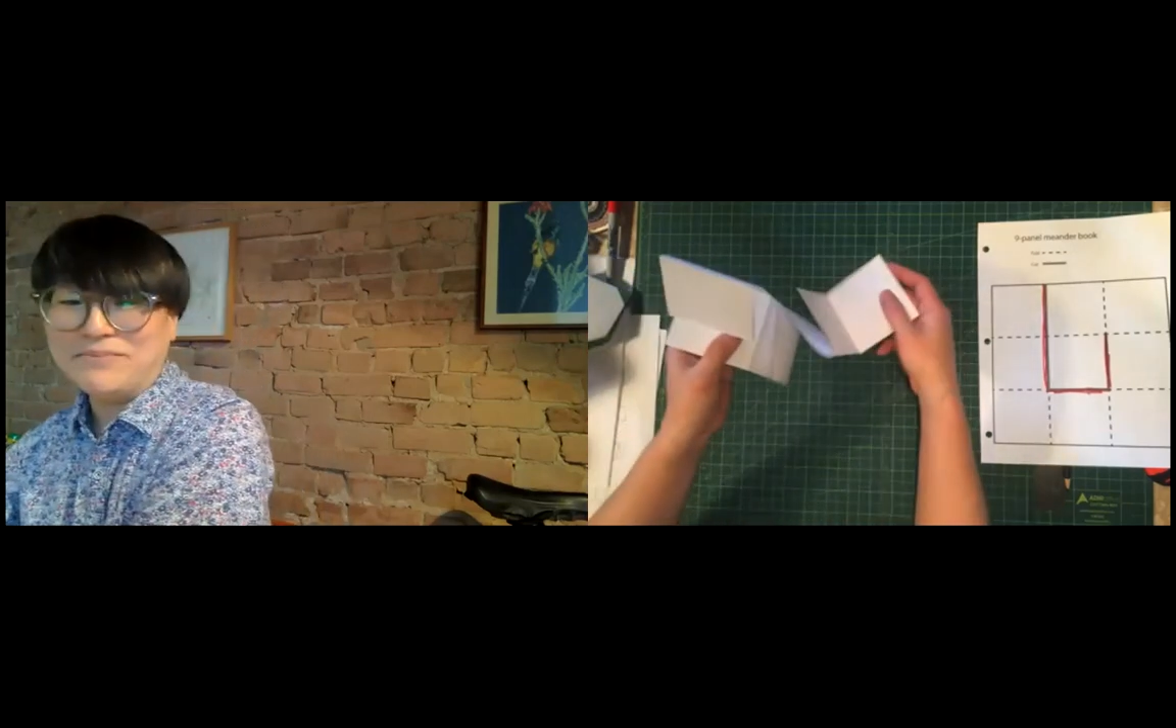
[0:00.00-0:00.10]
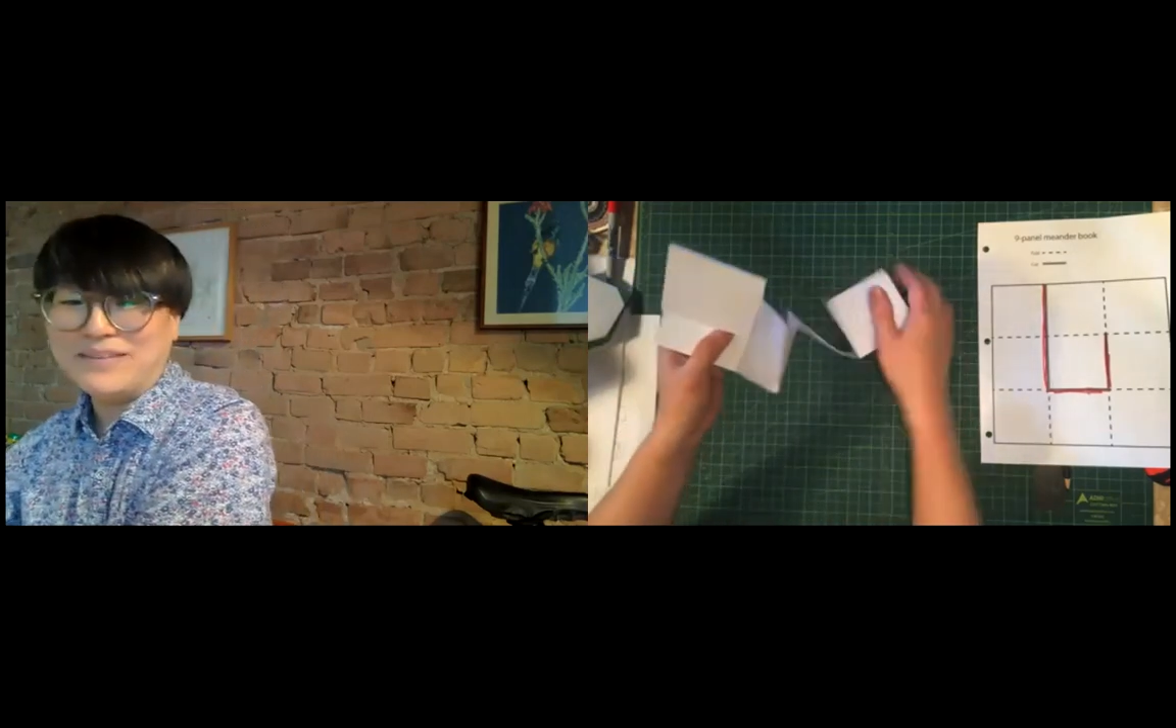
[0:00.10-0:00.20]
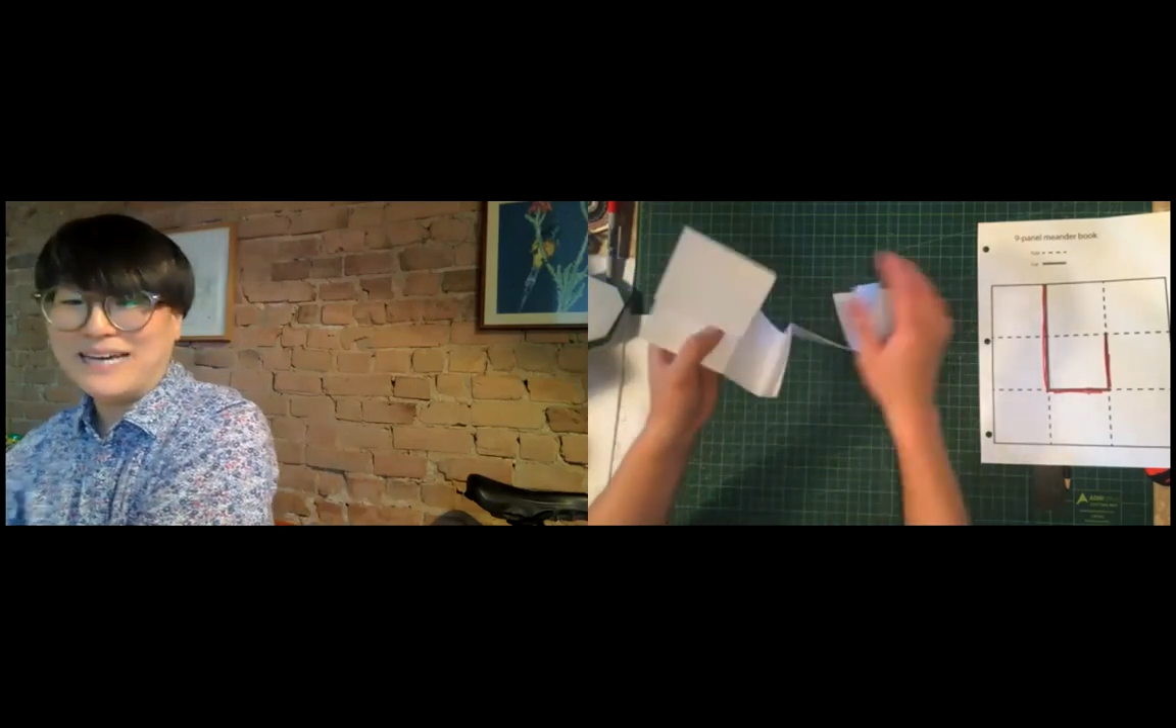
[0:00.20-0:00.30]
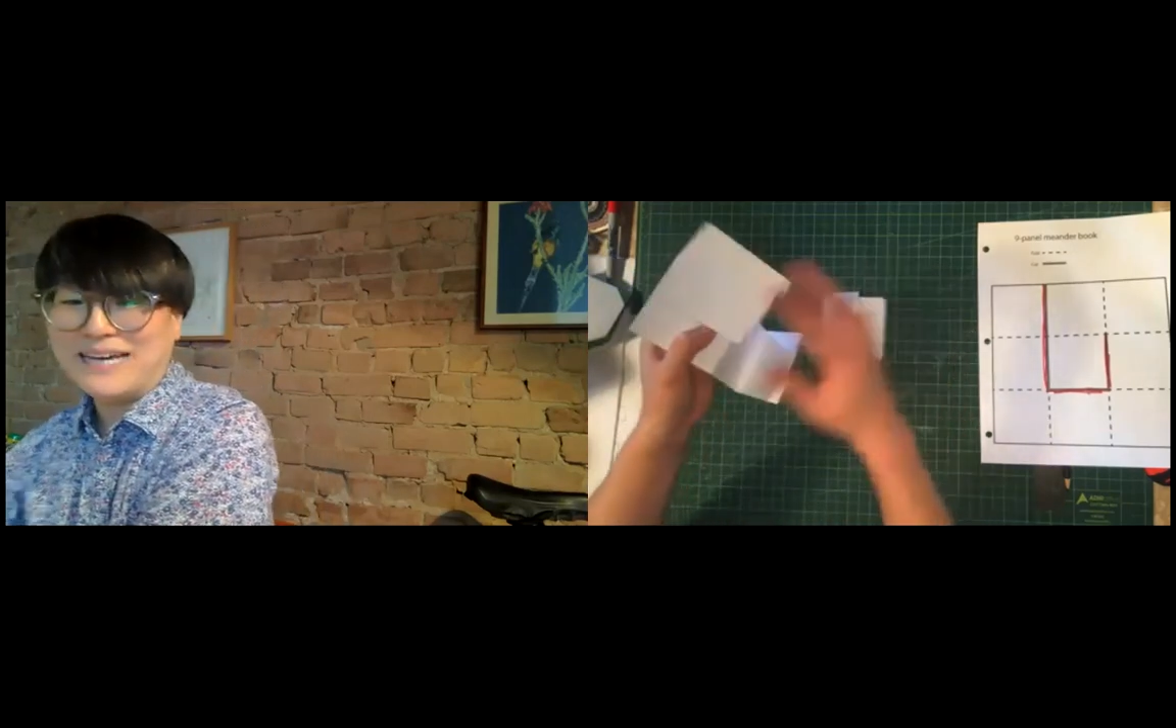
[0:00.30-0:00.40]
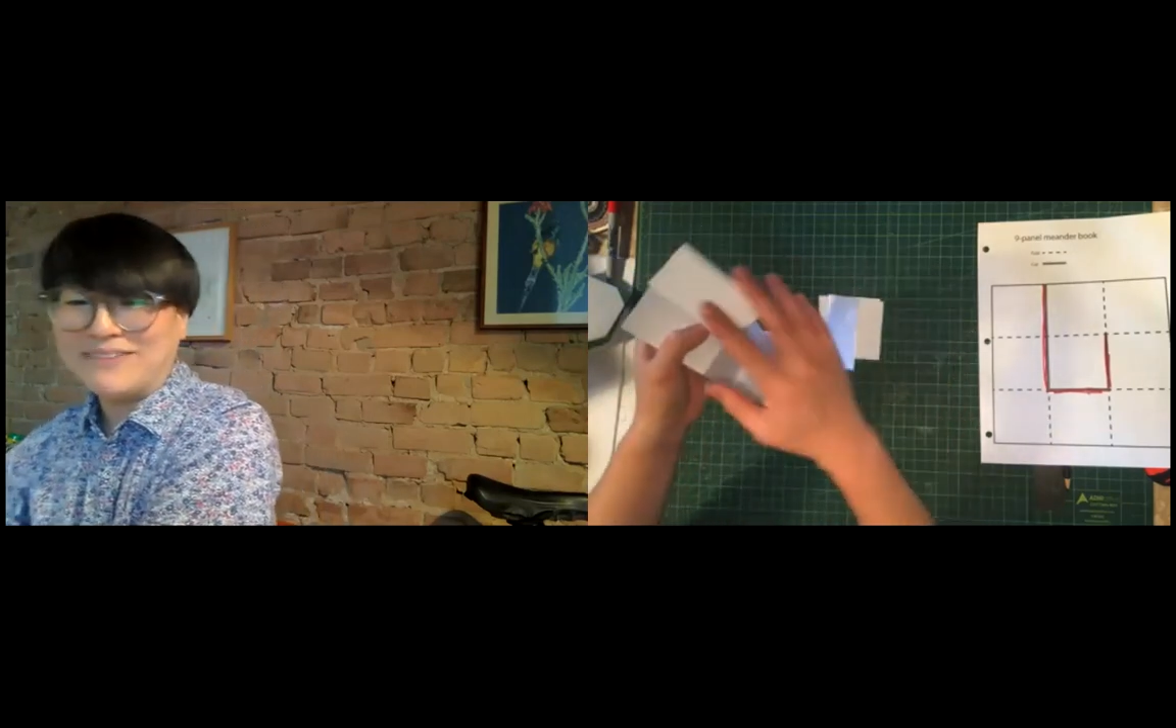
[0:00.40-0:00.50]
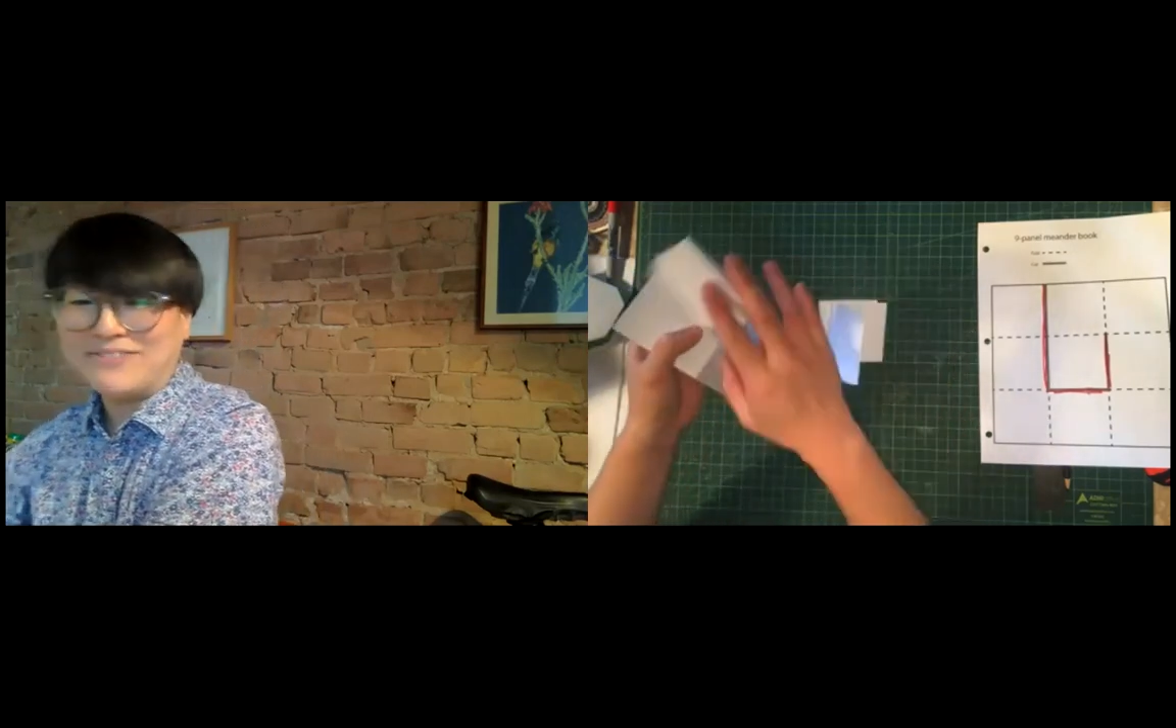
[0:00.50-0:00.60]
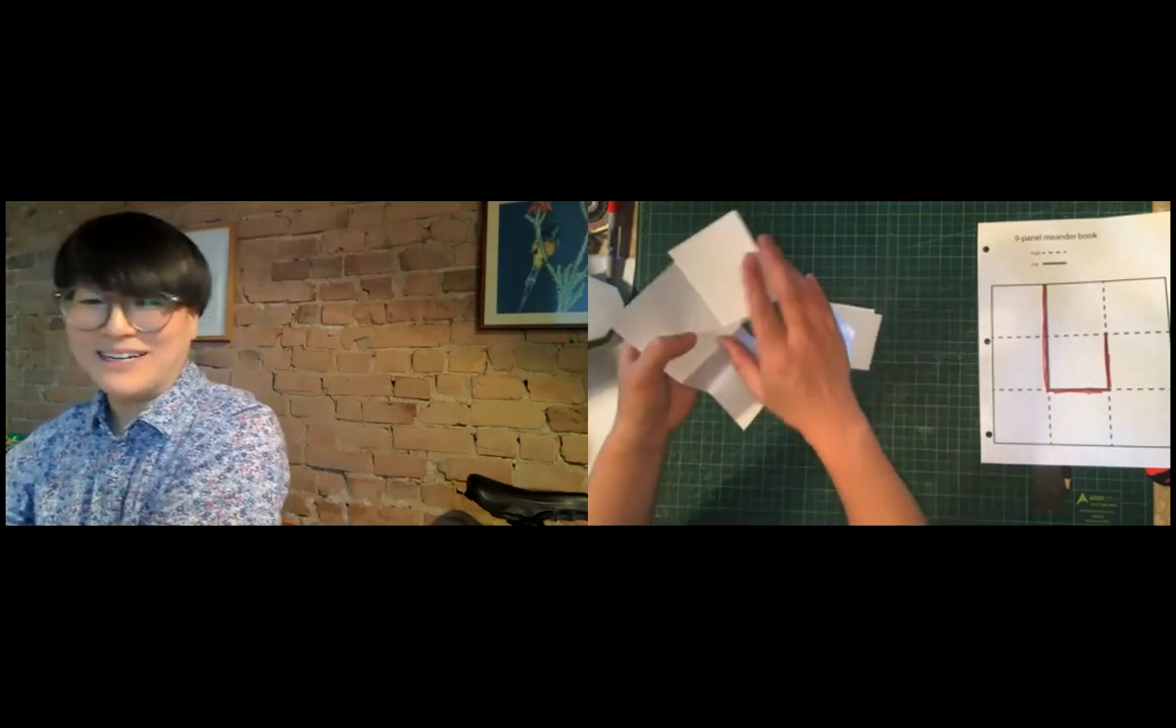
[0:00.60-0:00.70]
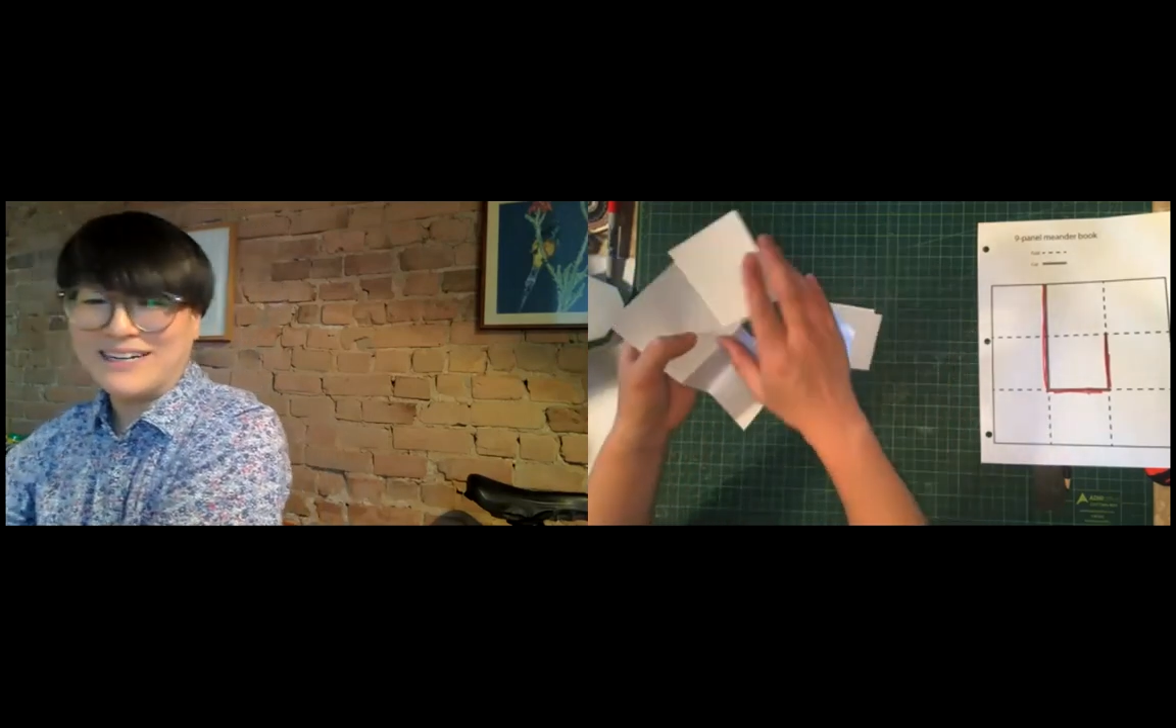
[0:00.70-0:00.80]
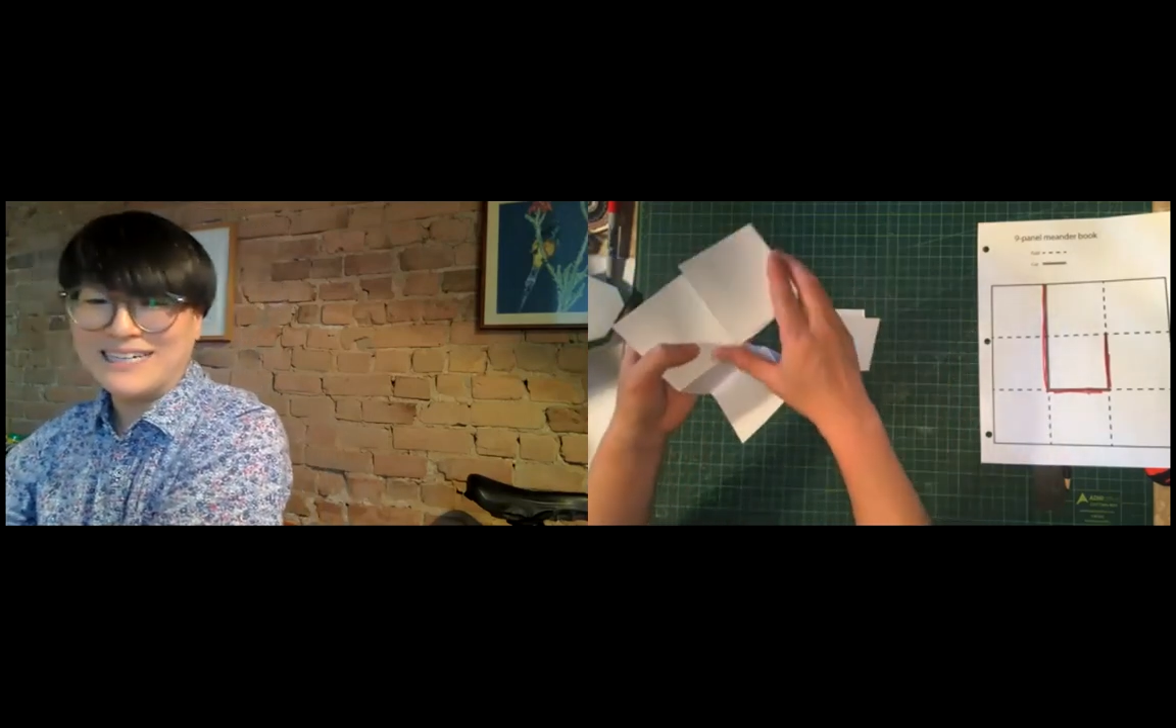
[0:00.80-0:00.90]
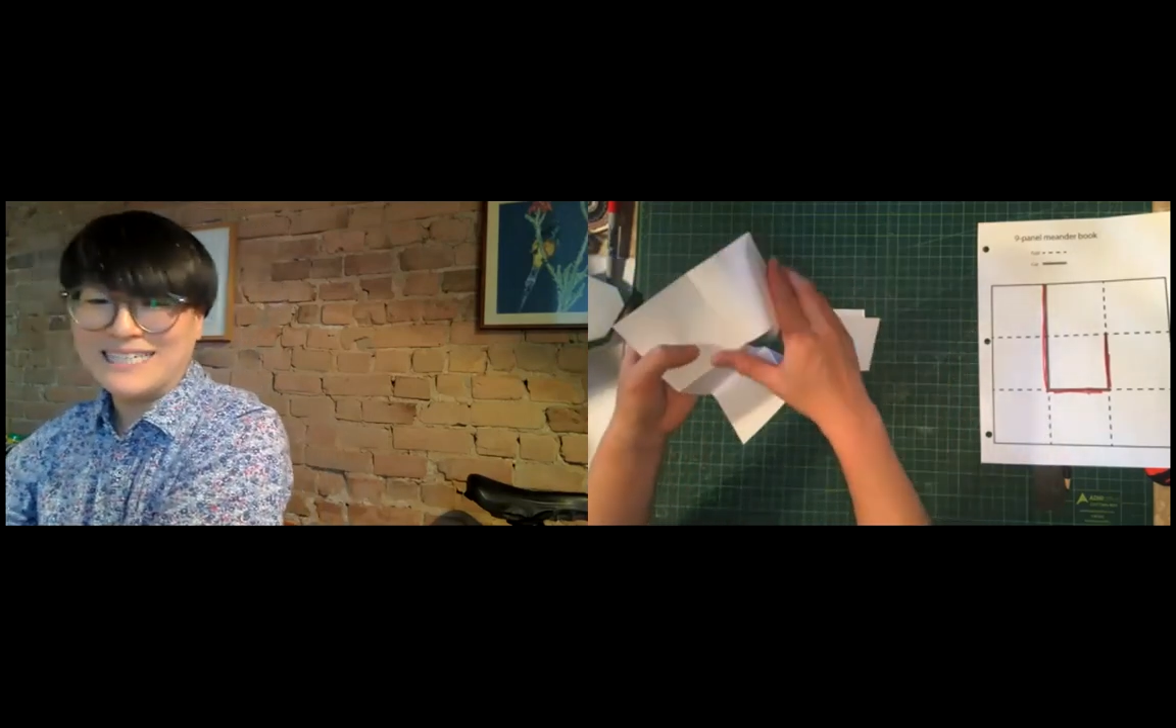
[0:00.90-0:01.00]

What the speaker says: yeah, if it kind